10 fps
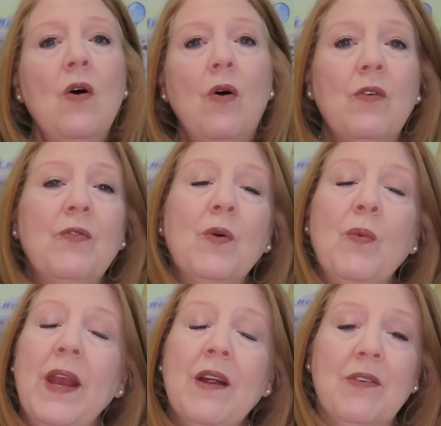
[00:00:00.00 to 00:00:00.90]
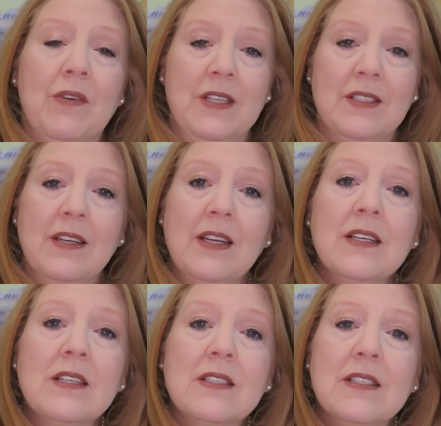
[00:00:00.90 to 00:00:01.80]
or for whatever reason.
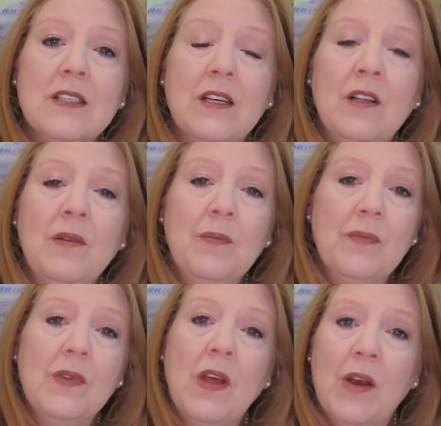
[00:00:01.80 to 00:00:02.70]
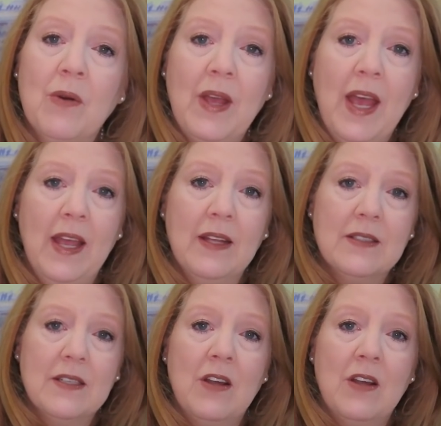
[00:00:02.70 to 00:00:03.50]
It is still not okay to